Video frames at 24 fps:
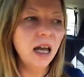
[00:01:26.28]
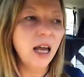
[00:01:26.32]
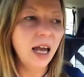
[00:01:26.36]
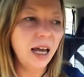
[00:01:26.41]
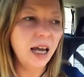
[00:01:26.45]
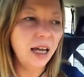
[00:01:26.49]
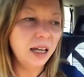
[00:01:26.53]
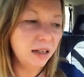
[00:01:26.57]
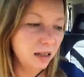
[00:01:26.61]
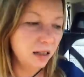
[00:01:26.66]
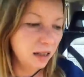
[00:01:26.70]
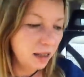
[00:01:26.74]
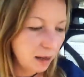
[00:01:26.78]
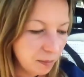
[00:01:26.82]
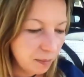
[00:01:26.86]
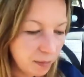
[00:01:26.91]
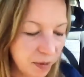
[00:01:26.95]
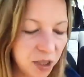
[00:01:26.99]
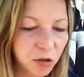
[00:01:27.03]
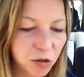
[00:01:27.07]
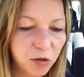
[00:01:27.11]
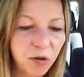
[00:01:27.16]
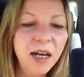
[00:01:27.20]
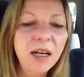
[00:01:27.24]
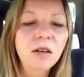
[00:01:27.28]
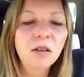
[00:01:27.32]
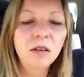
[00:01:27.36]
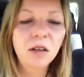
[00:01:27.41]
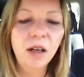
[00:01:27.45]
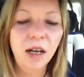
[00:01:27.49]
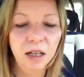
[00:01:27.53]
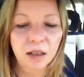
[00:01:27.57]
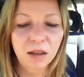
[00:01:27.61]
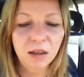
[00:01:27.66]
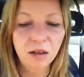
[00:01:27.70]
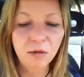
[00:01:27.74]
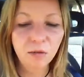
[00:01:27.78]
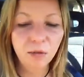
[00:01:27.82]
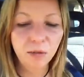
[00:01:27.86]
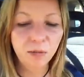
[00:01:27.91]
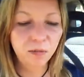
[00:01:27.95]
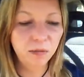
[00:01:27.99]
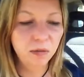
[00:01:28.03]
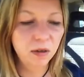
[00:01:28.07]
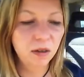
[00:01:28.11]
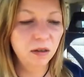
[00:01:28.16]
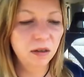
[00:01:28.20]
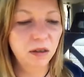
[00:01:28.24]
And that betrayal, like the
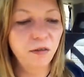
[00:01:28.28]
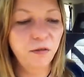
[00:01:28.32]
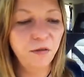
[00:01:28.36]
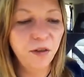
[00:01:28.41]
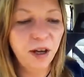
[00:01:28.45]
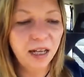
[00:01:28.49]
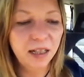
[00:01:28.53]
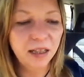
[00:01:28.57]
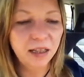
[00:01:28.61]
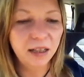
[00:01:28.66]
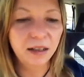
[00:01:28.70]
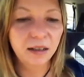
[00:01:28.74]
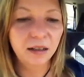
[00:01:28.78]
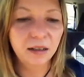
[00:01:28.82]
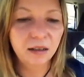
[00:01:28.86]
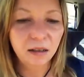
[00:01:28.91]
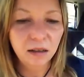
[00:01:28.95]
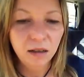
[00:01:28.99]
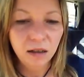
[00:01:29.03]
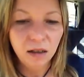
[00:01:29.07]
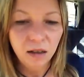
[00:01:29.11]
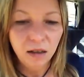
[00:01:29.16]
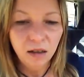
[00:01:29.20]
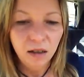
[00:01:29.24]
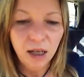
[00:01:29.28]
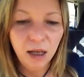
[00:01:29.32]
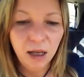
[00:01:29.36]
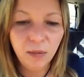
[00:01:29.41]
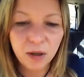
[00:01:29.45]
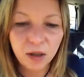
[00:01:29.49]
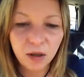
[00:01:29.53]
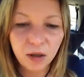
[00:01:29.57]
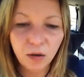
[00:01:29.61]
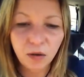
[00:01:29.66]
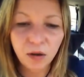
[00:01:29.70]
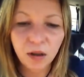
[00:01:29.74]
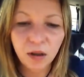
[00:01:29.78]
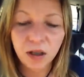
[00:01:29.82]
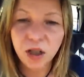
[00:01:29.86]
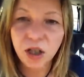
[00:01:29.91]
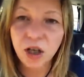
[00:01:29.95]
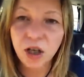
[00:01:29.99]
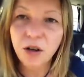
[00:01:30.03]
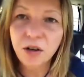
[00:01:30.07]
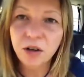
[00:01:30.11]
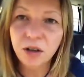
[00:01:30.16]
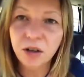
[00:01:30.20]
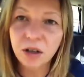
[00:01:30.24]
the fact that it was all a
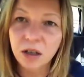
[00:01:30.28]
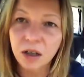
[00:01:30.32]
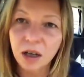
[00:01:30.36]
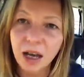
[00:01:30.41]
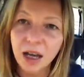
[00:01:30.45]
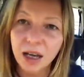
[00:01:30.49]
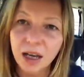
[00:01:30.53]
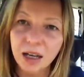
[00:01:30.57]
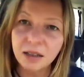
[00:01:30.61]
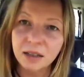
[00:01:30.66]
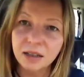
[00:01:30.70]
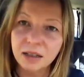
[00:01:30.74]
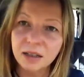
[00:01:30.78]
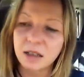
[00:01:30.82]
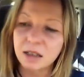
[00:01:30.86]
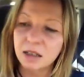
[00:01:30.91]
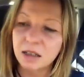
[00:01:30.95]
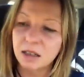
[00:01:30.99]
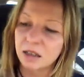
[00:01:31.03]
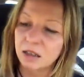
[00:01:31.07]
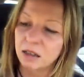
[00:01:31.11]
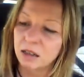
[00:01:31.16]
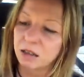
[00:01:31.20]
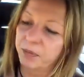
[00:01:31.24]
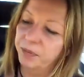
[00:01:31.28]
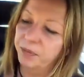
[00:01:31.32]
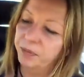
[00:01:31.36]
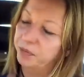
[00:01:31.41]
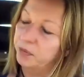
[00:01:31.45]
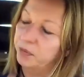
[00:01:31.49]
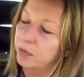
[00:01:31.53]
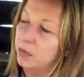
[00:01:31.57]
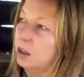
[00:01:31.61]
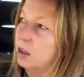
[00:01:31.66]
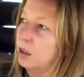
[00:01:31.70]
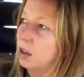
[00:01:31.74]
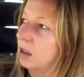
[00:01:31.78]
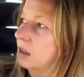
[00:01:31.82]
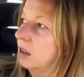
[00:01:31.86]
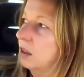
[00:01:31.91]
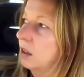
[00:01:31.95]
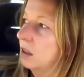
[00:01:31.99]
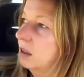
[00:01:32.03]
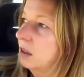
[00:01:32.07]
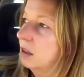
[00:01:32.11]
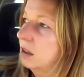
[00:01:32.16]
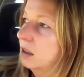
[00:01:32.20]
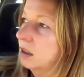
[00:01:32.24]
joke and
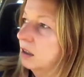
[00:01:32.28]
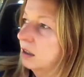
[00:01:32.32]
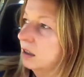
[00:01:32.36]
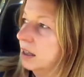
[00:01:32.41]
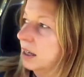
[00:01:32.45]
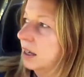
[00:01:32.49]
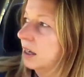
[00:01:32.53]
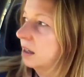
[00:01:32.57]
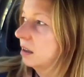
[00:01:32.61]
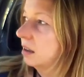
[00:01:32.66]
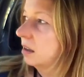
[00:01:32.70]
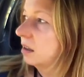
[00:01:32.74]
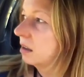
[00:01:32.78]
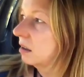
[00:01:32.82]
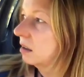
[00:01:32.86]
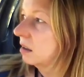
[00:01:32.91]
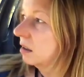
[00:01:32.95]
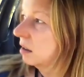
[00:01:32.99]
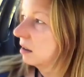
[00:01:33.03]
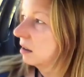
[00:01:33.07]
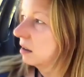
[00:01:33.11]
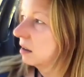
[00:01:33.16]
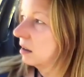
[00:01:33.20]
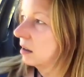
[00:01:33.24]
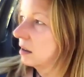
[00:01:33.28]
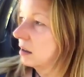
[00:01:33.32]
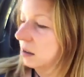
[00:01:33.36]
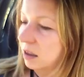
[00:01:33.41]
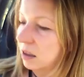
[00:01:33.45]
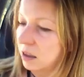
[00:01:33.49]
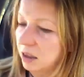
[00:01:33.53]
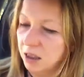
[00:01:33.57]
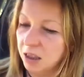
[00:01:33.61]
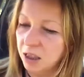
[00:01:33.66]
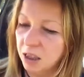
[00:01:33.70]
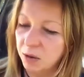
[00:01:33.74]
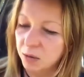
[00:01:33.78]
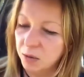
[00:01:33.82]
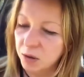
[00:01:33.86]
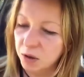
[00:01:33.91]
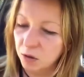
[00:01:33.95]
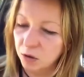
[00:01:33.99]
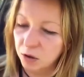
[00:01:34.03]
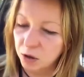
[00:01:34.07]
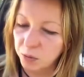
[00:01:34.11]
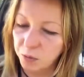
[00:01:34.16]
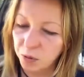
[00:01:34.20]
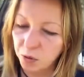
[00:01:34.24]
that, you know, it was
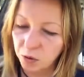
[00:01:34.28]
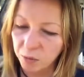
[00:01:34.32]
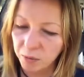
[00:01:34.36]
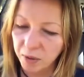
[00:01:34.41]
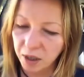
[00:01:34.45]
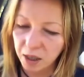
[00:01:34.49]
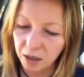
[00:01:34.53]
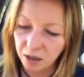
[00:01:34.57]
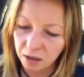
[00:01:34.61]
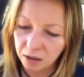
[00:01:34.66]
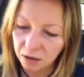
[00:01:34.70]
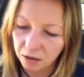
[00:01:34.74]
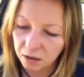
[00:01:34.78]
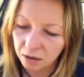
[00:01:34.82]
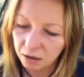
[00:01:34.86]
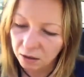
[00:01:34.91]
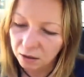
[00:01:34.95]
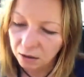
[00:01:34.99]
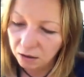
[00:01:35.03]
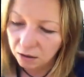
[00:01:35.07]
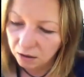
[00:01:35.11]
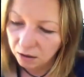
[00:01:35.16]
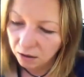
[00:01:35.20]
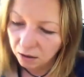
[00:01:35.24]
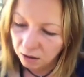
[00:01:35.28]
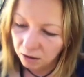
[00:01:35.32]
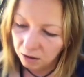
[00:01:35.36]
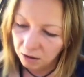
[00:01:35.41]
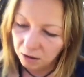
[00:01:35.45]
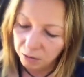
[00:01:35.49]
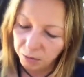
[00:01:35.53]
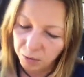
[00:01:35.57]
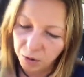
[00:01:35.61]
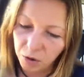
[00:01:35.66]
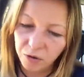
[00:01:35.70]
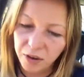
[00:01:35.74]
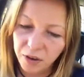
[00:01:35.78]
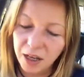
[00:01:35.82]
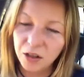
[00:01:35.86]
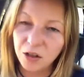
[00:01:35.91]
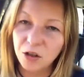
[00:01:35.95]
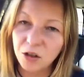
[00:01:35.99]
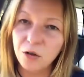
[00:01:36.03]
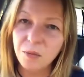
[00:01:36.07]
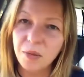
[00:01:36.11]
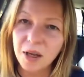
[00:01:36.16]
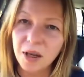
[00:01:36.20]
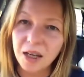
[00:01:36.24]
all to pull me, pull that
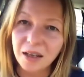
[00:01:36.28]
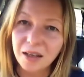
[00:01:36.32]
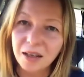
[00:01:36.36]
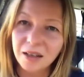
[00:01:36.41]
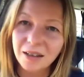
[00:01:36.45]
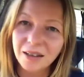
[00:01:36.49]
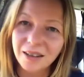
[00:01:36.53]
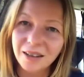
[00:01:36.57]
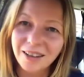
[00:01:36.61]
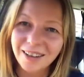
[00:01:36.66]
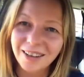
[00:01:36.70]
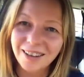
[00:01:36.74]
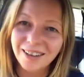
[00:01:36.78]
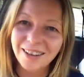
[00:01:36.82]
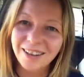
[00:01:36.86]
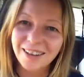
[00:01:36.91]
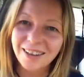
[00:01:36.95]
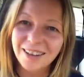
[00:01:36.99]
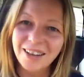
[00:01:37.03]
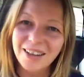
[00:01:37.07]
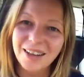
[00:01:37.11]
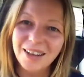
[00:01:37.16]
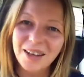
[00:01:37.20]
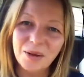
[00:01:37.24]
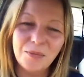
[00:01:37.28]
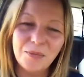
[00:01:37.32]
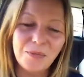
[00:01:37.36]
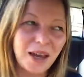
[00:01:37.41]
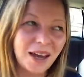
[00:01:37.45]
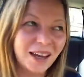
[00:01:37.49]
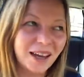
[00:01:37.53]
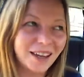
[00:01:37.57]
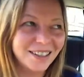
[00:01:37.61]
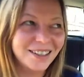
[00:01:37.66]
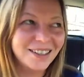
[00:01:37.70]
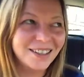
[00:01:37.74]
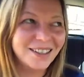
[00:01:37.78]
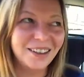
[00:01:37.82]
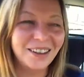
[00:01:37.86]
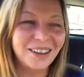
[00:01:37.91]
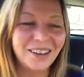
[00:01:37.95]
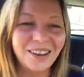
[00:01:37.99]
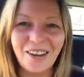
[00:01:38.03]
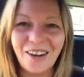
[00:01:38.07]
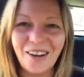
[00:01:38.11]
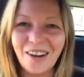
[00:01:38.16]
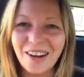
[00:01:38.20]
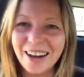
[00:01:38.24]
new me back into
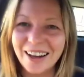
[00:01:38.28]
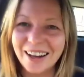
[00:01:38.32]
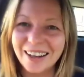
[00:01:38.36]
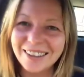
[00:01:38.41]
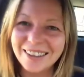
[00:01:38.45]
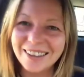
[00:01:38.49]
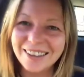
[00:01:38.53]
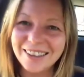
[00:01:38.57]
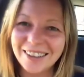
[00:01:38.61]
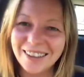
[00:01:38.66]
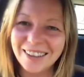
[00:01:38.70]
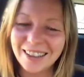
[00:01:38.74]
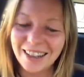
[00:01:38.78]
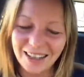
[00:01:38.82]
line.